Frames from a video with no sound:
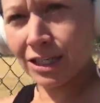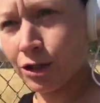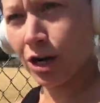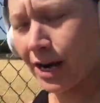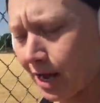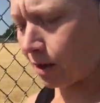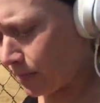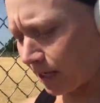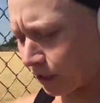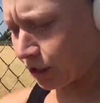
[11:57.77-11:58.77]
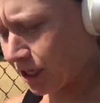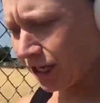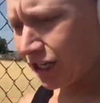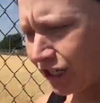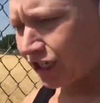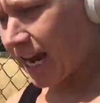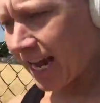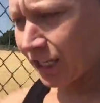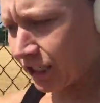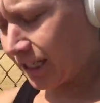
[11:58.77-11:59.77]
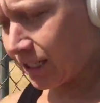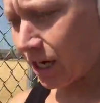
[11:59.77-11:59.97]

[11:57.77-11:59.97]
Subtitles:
to try out, because she actually is